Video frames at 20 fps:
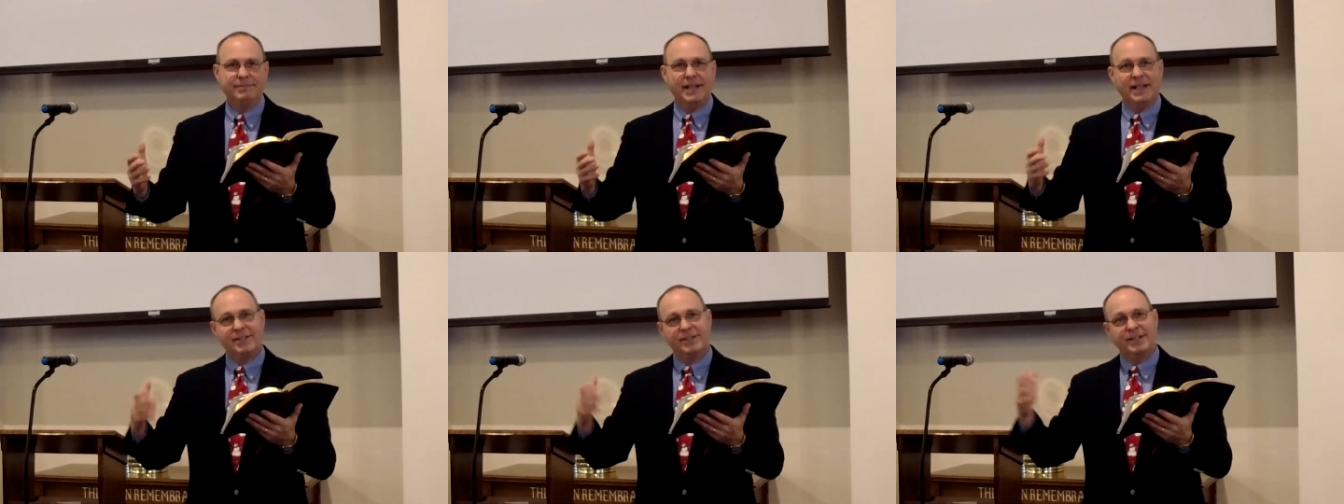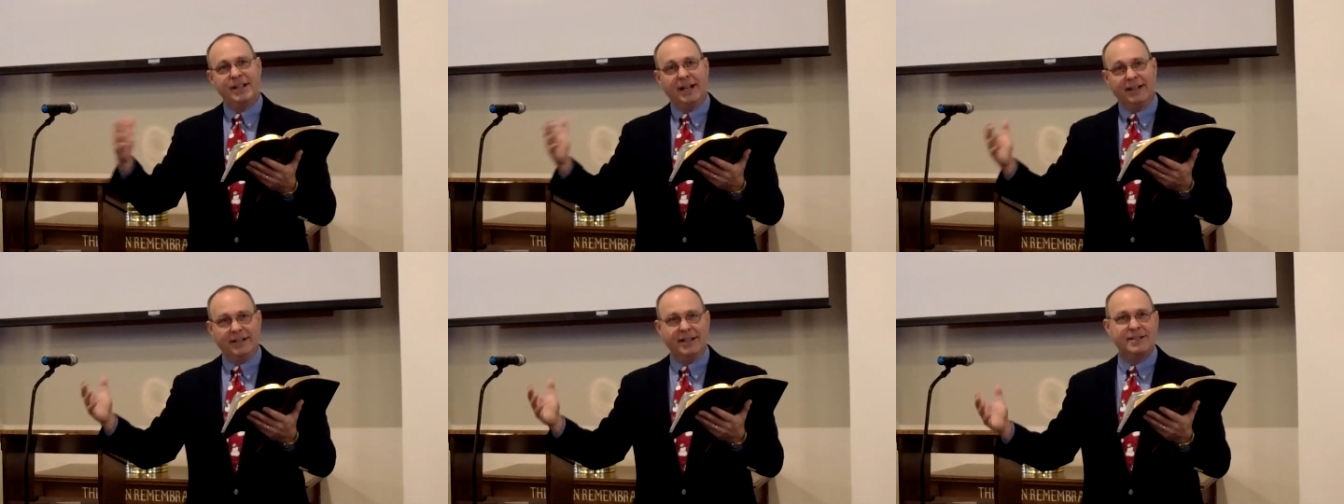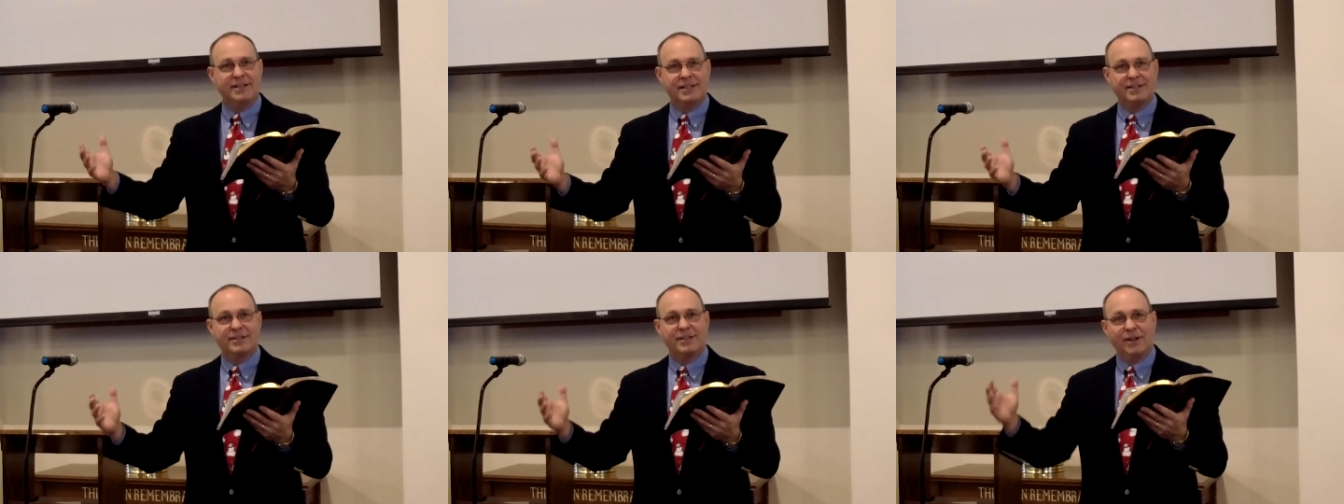That's not
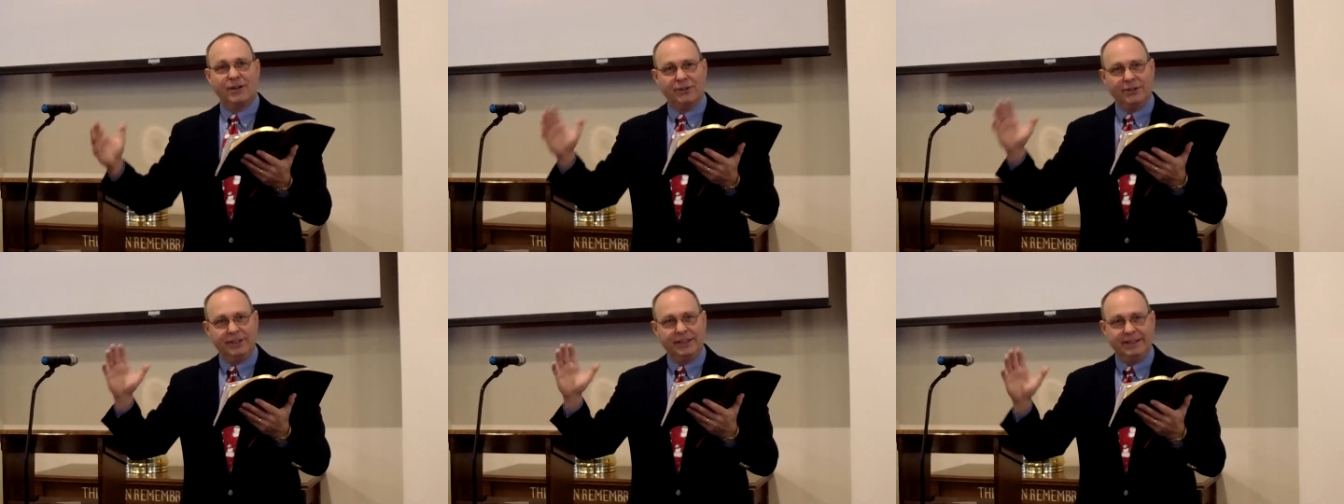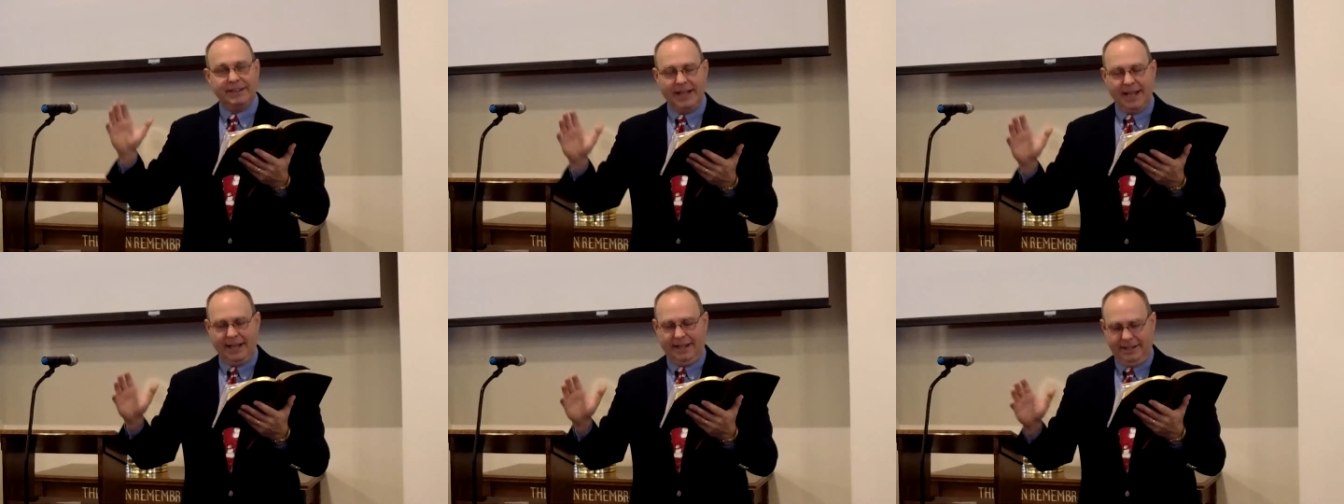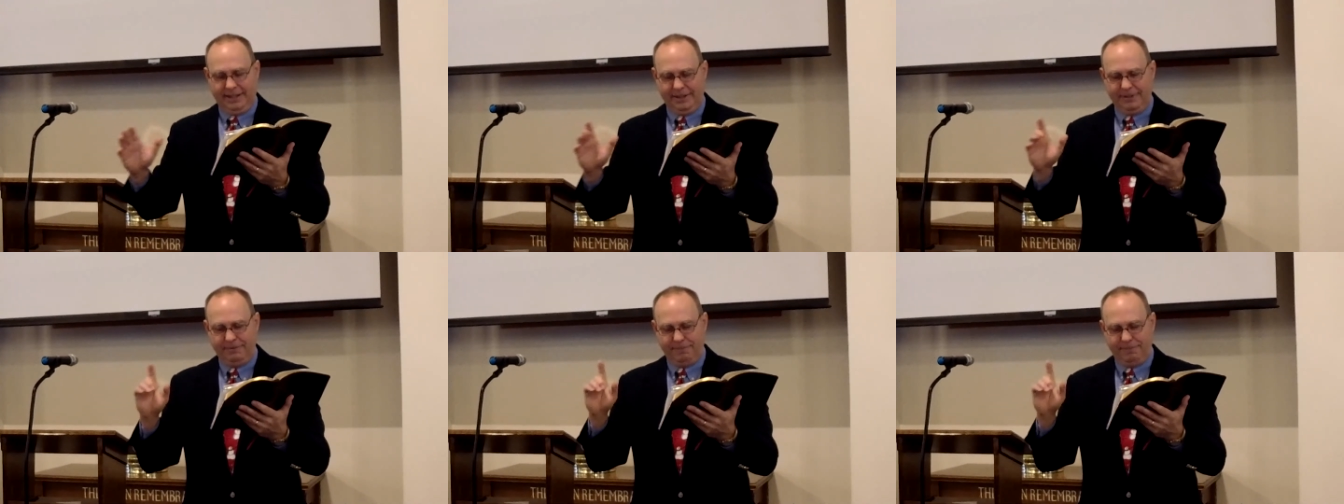necessarily
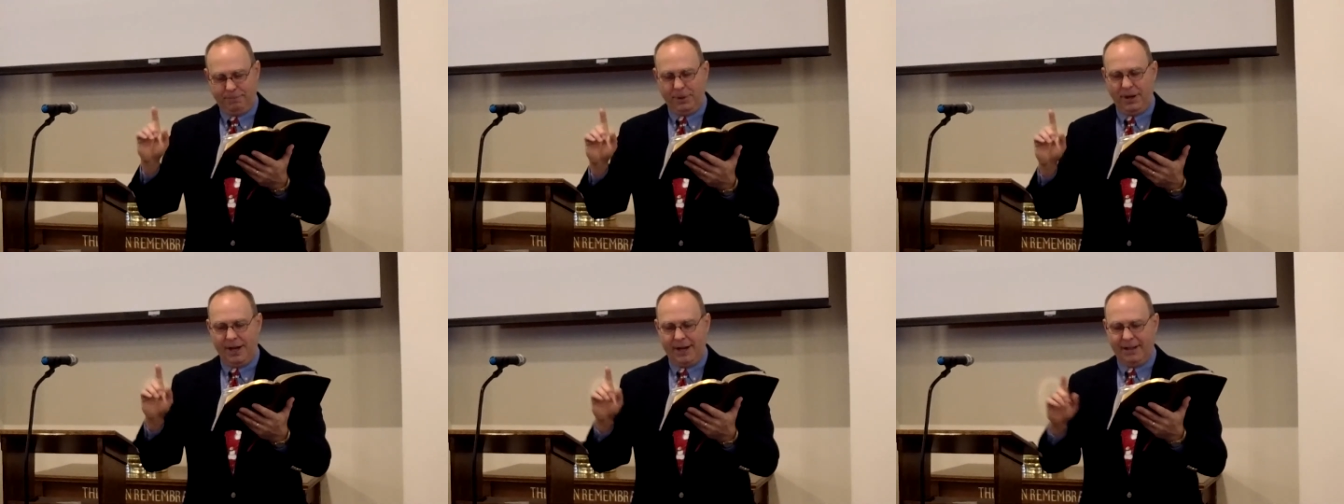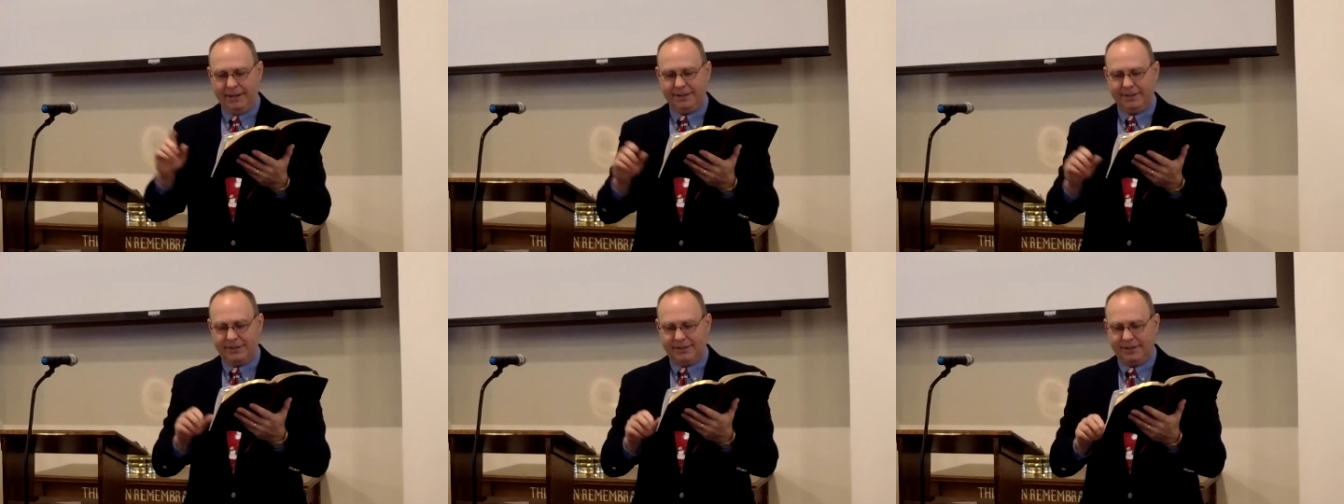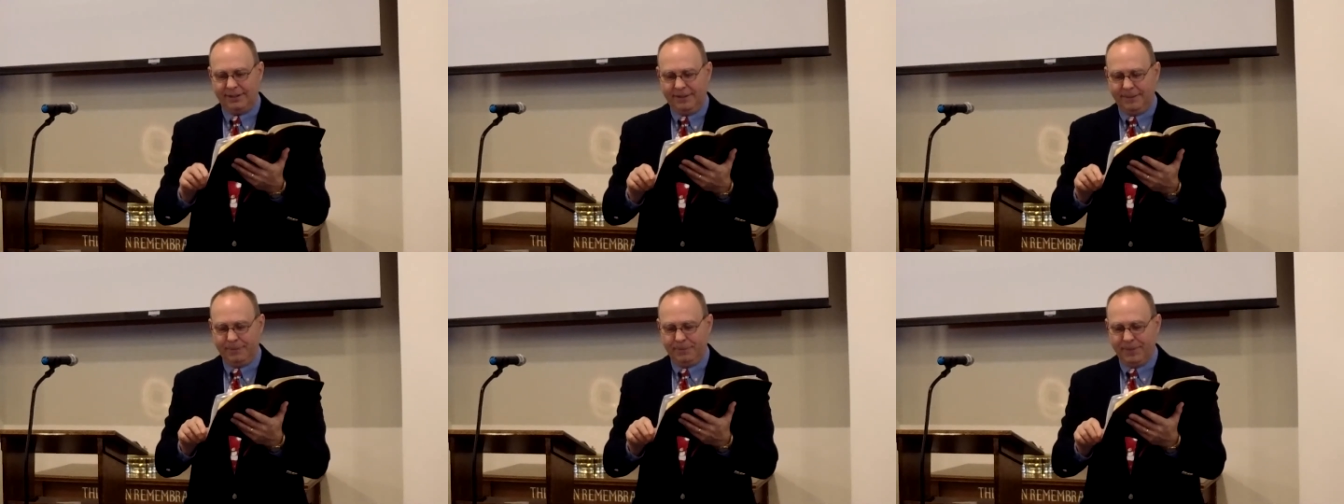negative, but